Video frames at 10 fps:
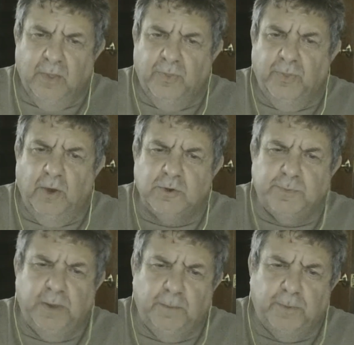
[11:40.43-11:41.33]
Those
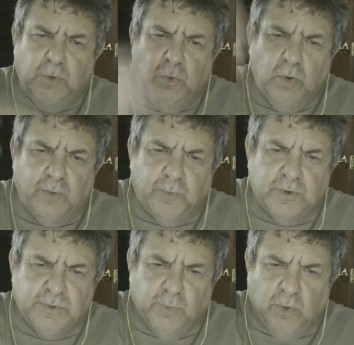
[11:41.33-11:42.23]
people who are,
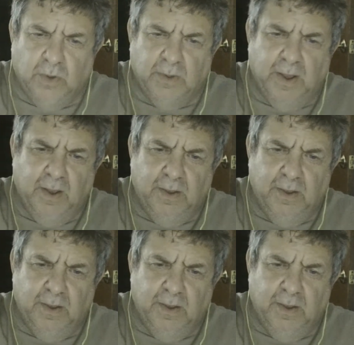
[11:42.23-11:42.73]
first of all,